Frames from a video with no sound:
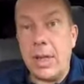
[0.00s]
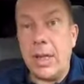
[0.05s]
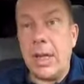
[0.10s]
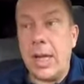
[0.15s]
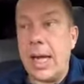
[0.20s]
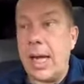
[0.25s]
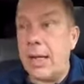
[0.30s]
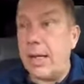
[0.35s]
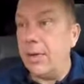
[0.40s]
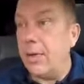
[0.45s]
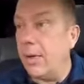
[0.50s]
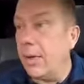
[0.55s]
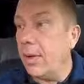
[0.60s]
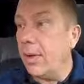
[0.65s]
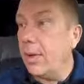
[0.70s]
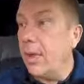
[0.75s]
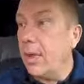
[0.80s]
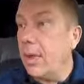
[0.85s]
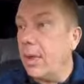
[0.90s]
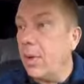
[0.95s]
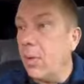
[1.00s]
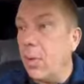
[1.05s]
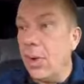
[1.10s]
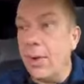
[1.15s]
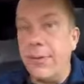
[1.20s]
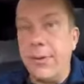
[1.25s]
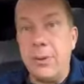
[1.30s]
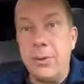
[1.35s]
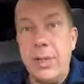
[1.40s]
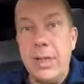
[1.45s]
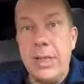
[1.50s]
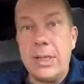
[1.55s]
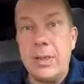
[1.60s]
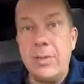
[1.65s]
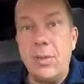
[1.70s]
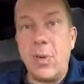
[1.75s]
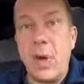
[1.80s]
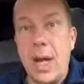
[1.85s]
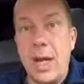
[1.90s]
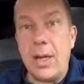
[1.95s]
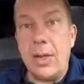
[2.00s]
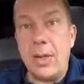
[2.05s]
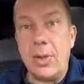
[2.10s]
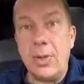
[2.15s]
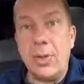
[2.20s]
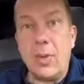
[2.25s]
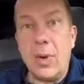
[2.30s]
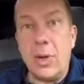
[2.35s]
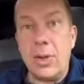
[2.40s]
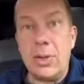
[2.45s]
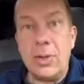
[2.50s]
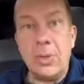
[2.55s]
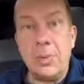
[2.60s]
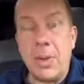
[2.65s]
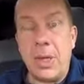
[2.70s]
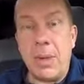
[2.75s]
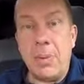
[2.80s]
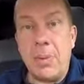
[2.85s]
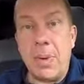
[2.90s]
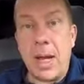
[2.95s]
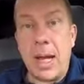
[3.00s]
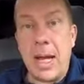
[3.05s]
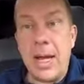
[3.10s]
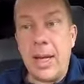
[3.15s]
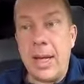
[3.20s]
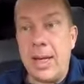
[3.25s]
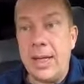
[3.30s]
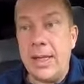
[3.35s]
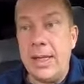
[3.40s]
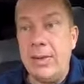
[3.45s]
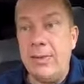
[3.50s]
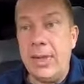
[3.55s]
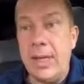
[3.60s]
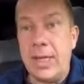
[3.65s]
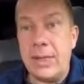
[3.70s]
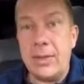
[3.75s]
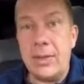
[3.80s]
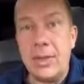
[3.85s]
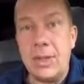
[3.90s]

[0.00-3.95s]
And one of the reasons why you want to buy an EV is